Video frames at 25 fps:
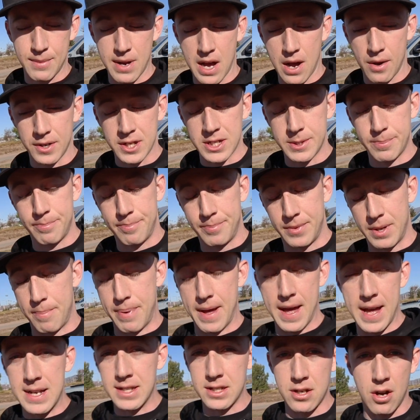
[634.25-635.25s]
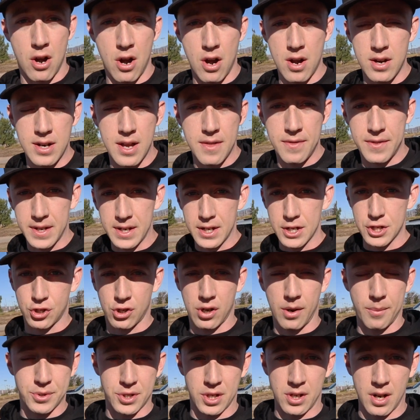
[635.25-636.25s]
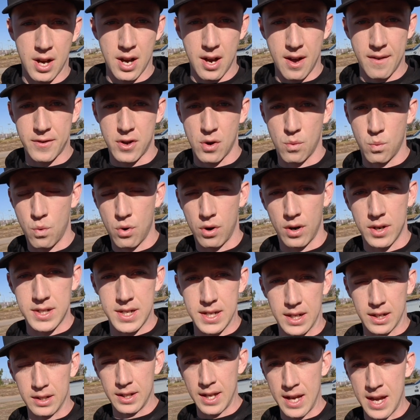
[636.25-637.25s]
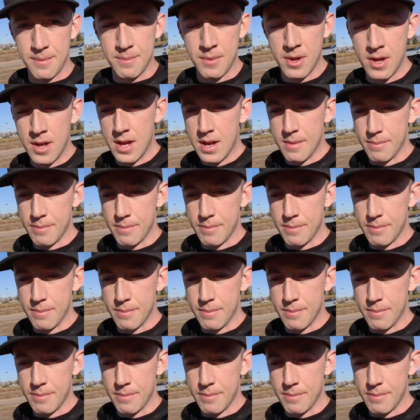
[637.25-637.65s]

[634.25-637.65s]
Now, it depends on the description of your warranty claim,